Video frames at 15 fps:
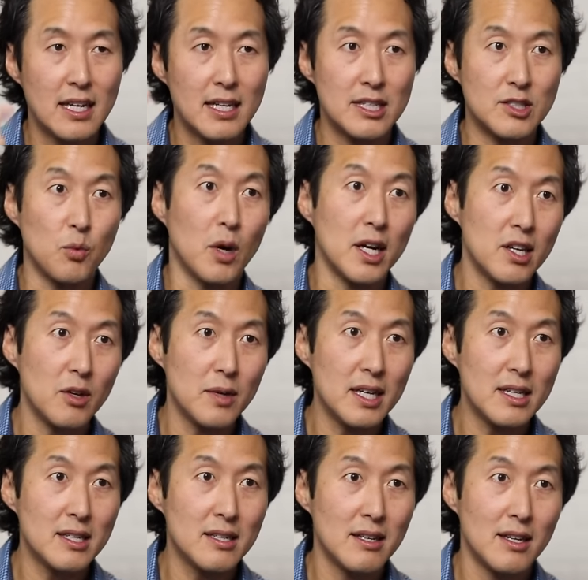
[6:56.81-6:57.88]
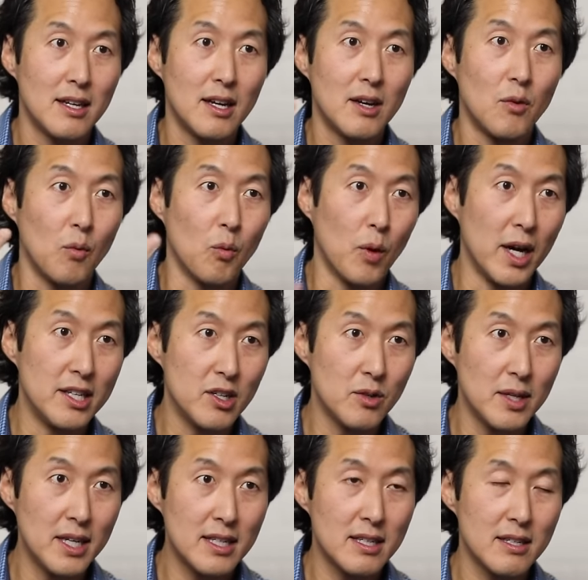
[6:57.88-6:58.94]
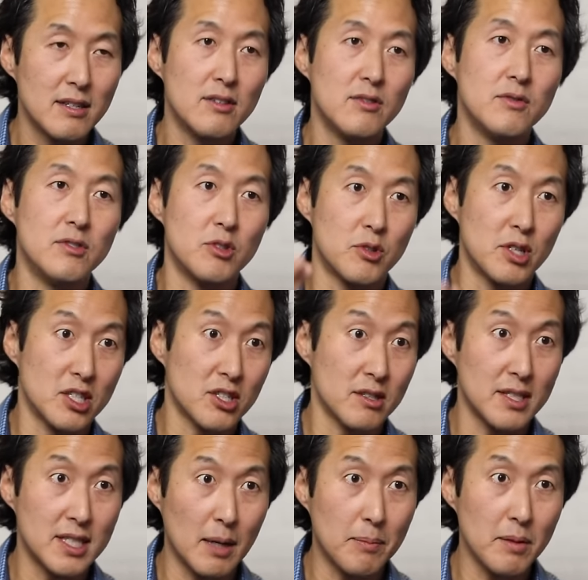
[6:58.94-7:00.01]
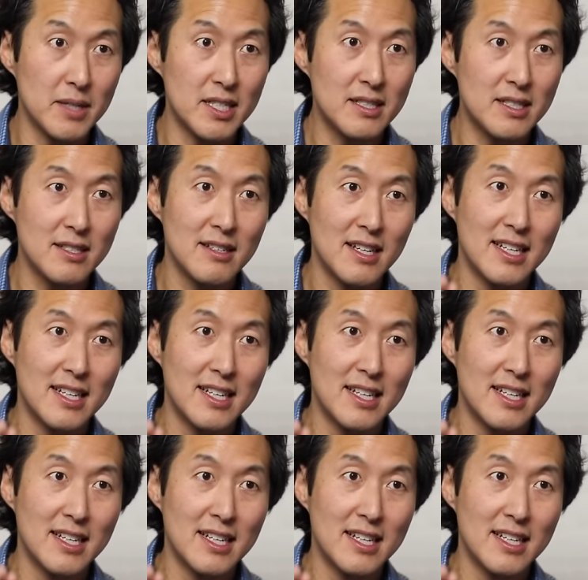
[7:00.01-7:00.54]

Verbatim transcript: It's what you eat, when you eat, nutritional supplements,